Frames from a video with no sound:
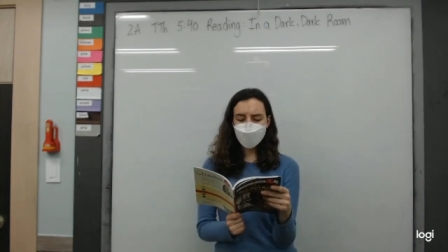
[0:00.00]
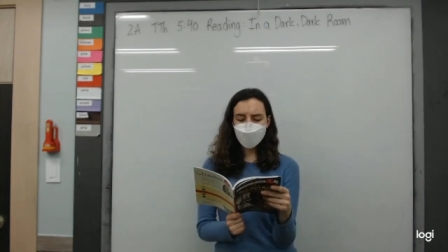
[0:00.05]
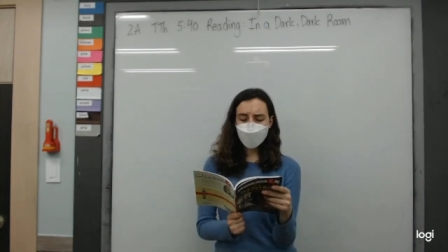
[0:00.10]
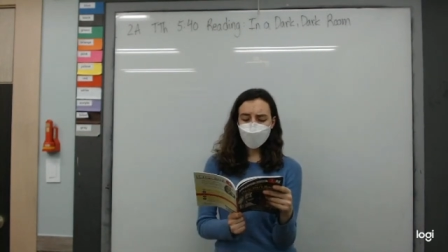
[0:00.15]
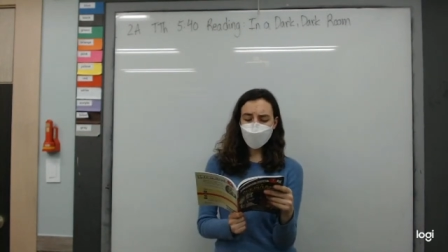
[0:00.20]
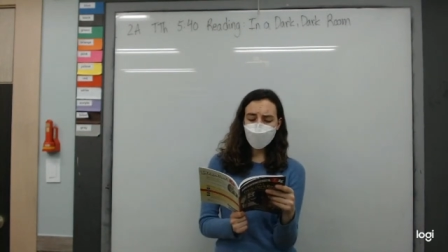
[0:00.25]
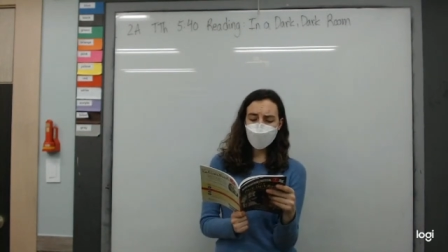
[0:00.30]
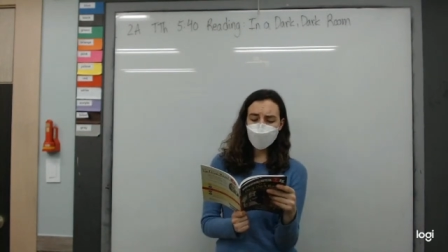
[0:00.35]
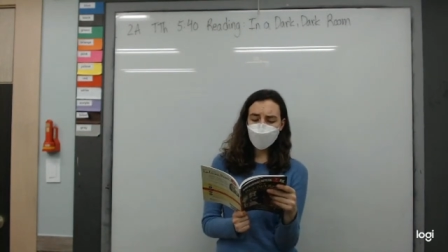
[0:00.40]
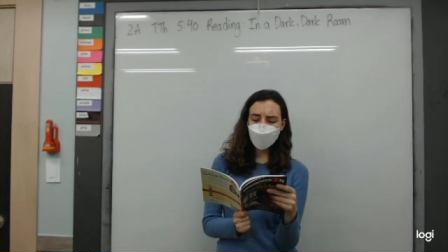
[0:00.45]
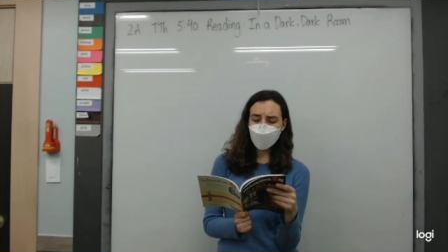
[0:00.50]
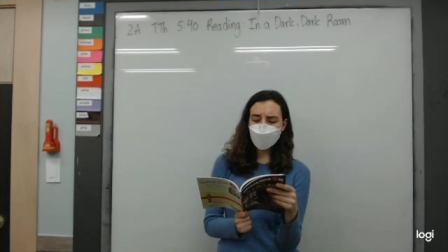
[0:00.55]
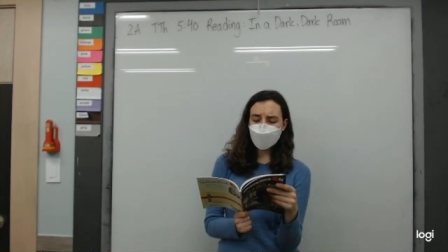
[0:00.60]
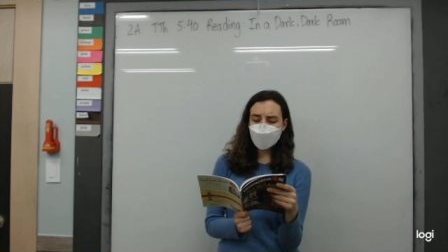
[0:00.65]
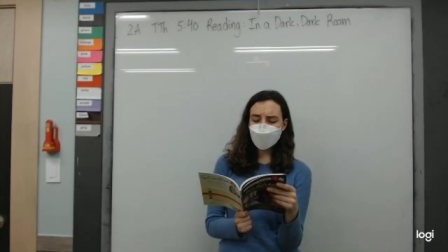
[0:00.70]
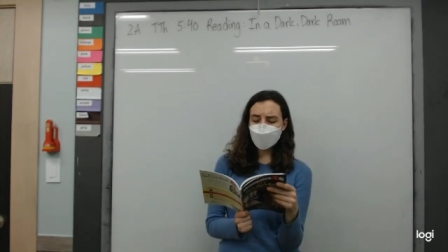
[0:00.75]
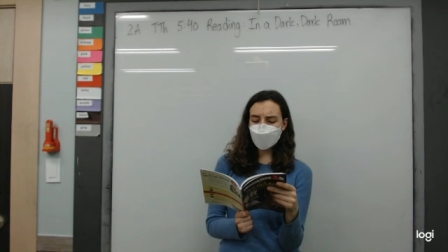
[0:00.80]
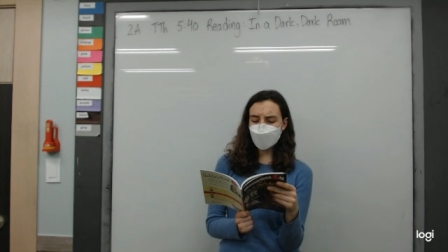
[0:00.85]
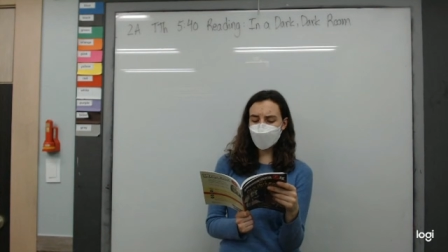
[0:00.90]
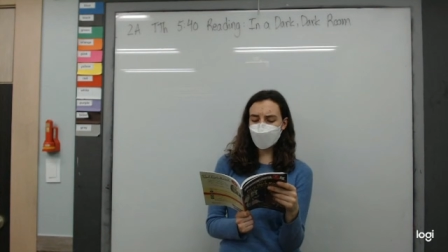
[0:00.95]
I wanted
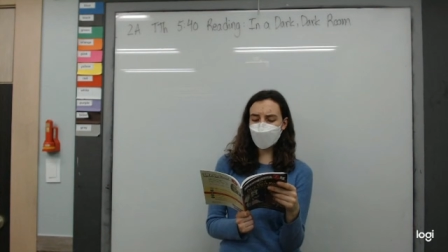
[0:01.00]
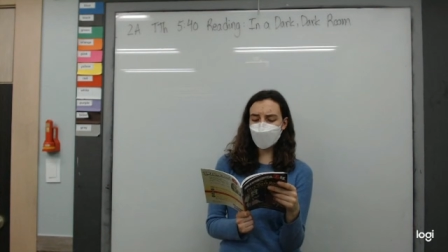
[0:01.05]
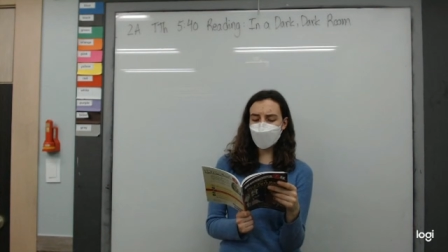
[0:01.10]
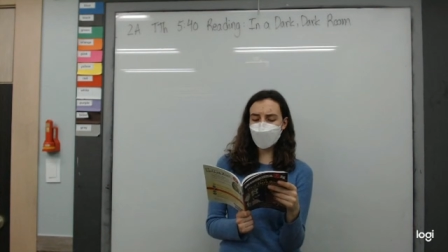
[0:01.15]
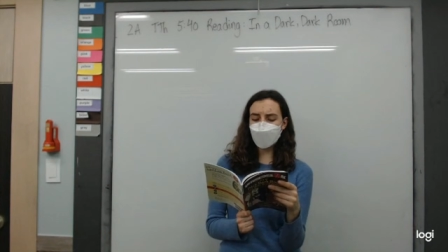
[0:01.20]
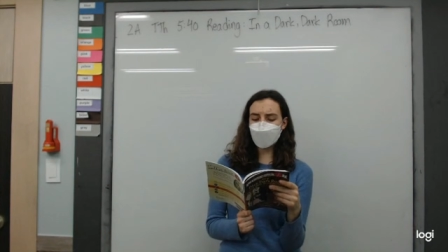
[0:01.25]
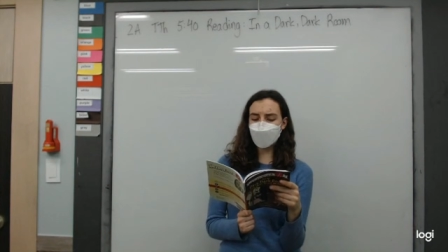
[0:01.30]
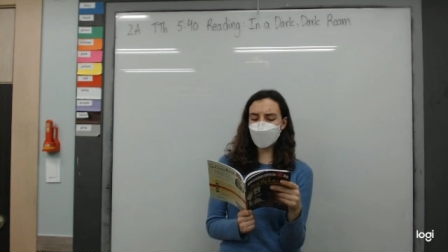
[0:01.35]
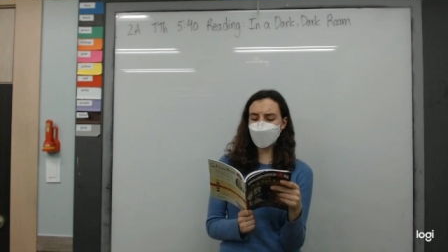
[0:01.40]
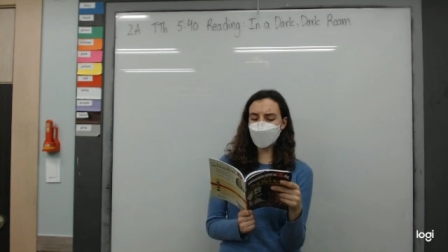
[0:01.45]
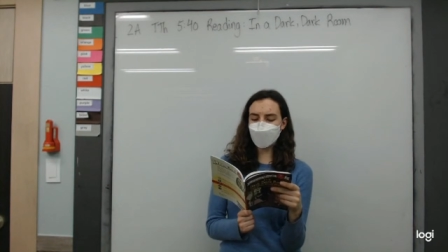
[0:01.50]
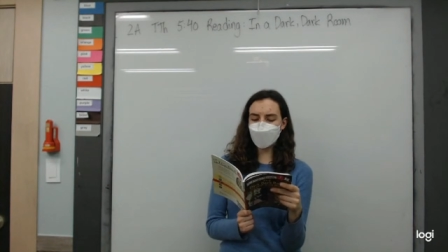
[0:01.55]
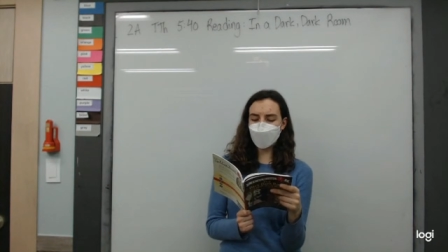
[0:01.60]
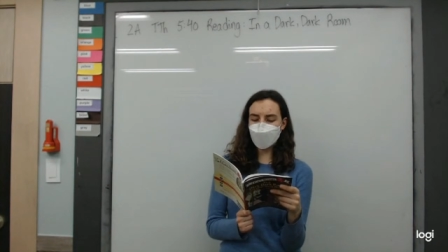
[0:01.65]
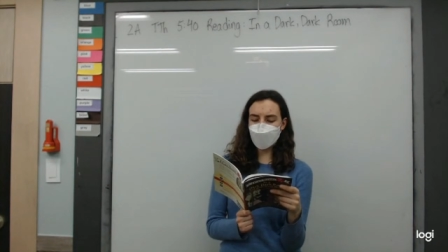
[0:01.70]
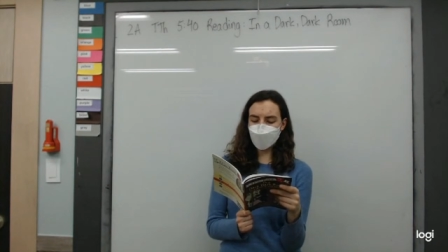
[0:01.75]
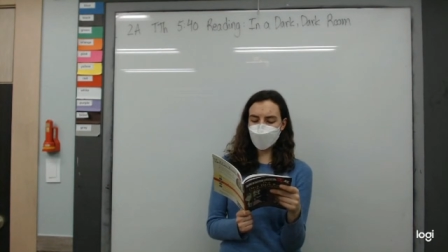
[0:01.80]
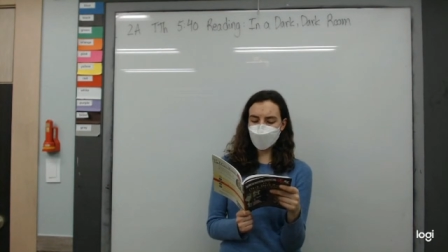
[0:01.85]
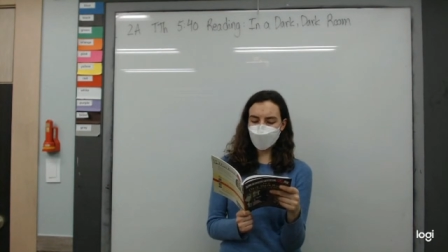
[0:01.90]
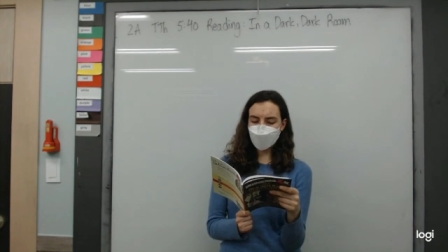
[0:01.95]
to see Jim's
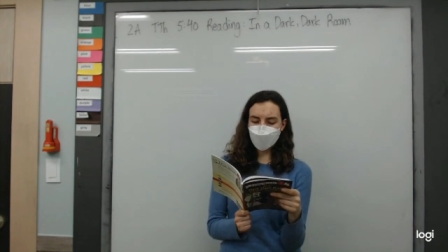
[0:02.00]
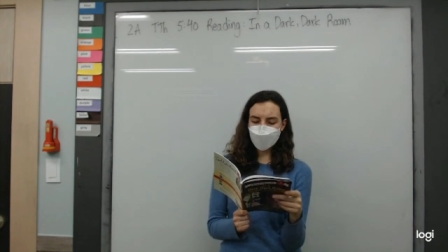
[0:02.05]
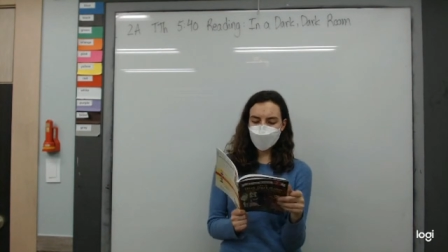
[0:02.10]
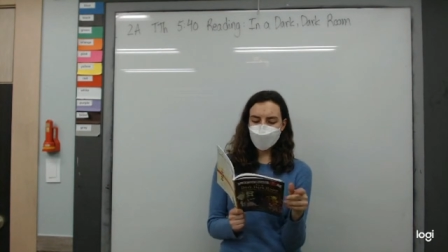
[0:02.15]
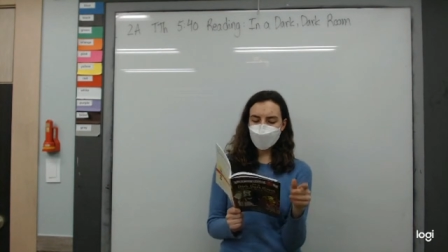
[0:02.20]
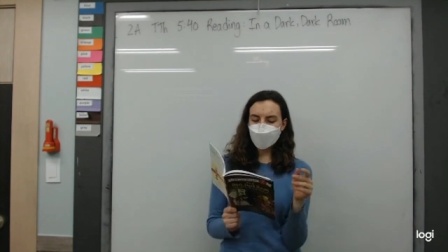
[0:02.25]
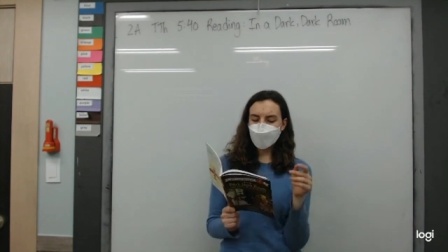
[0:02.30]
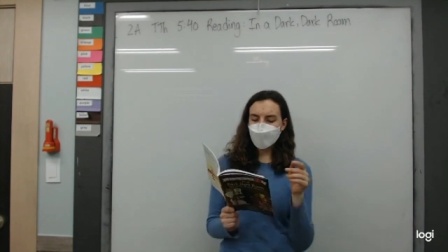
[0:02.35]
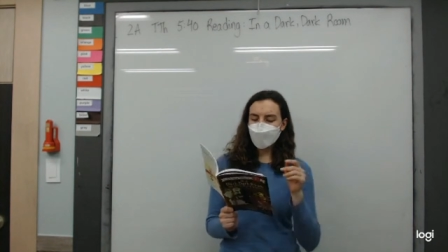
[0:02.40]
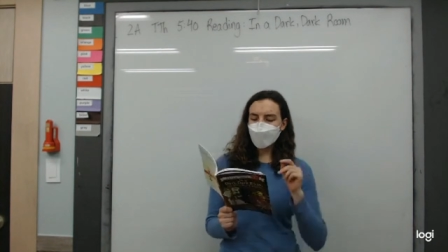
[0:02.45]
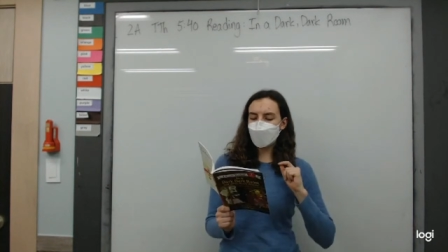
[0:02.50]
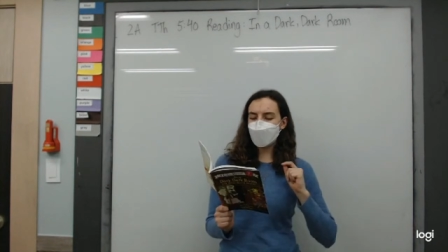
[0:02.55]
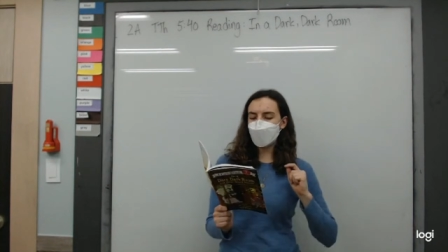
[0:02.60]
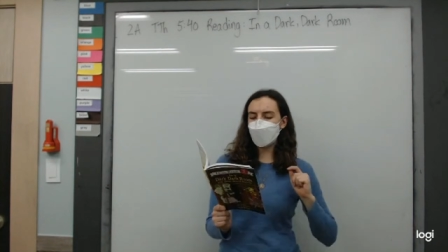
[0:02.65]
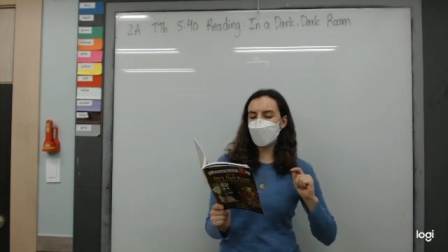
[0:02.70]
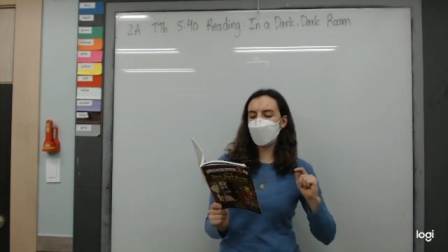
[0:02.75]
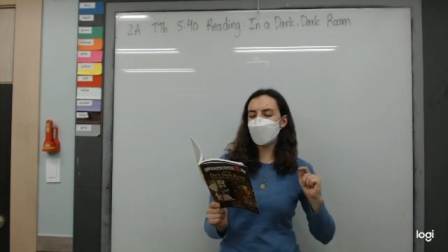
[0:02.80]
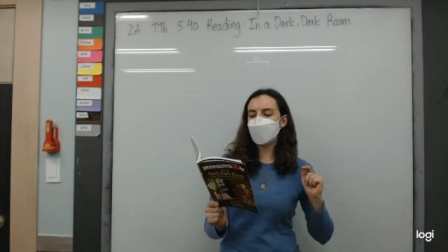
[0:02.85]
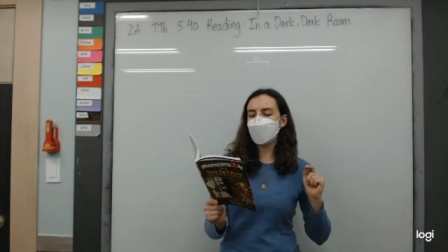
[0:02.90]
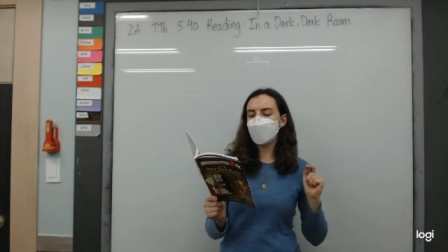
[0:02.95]
grave.
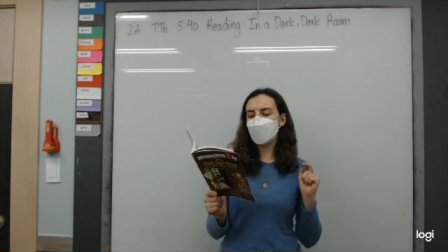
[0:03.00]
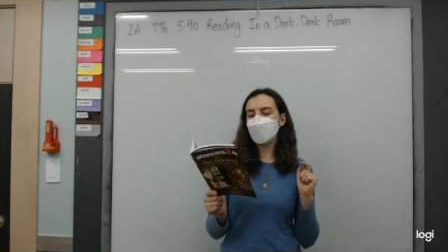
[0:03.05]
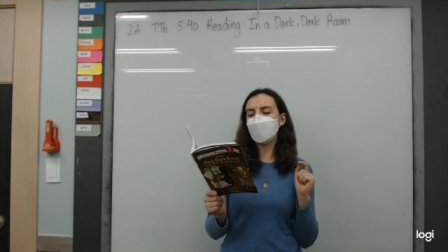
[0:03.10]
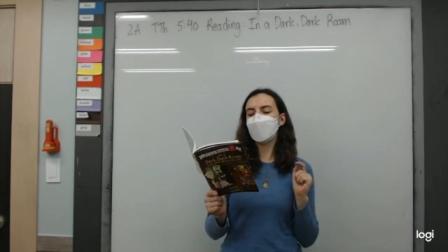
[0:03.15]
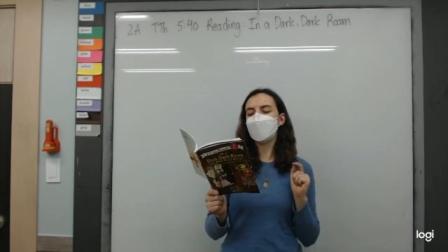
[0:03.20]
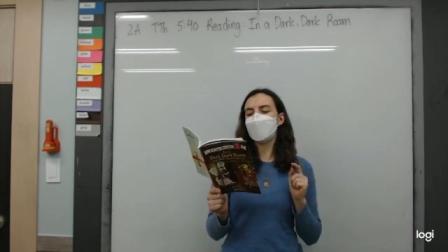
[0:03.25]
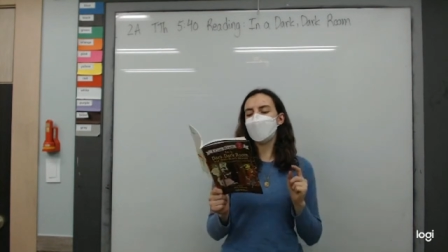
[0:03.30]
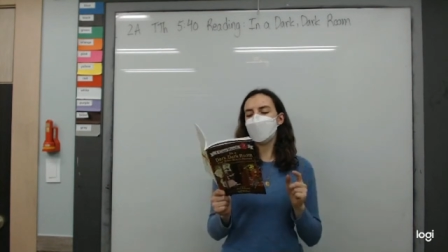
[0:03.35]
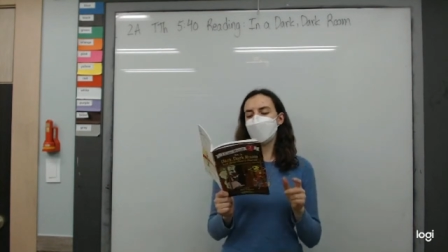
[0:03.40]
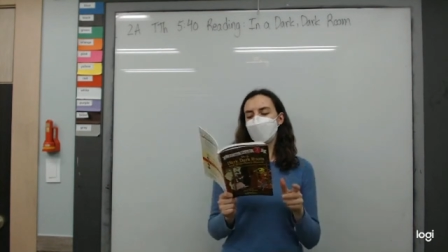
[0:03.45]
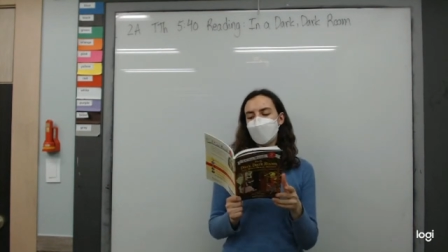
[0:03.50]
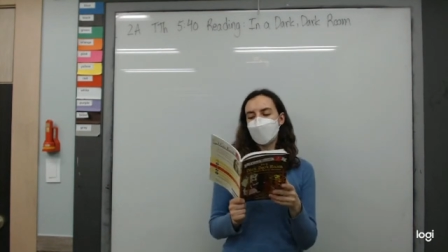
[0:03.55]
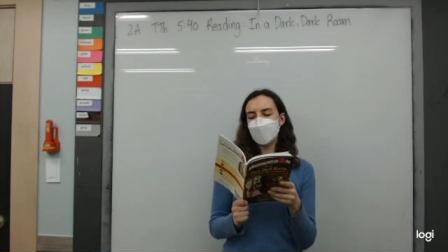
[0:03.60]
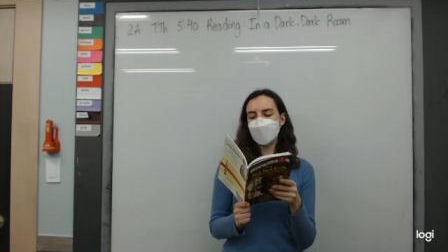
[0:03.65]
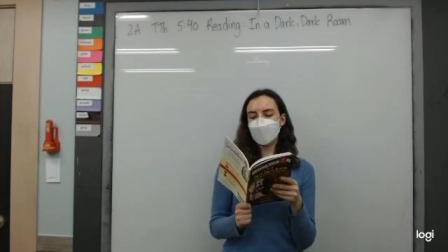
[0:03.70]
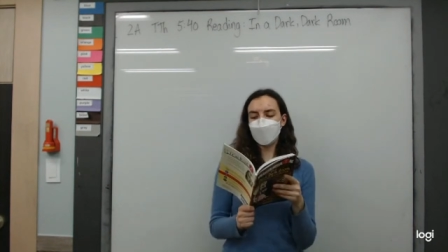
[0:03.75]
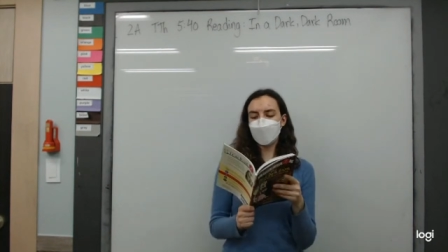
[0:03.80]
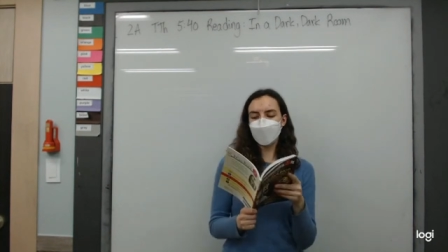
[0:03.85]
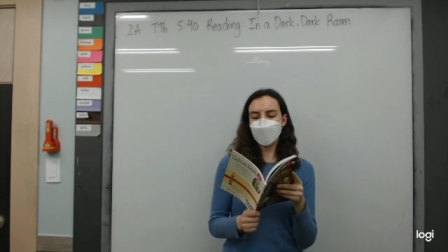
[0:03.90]
Lying across the grave